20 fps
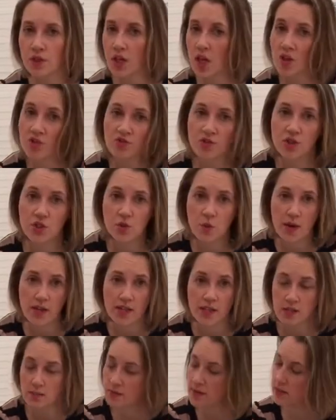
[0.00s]

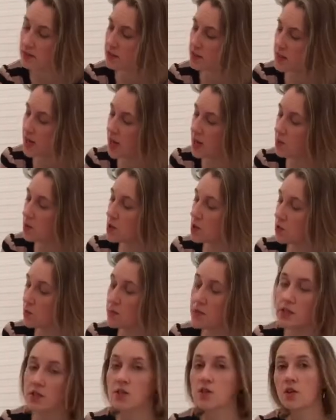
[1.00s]
120 mils a day, which would
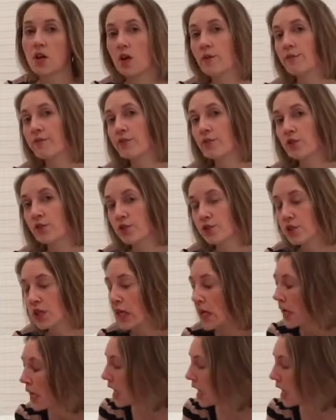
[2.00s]
be 2 cupfuls.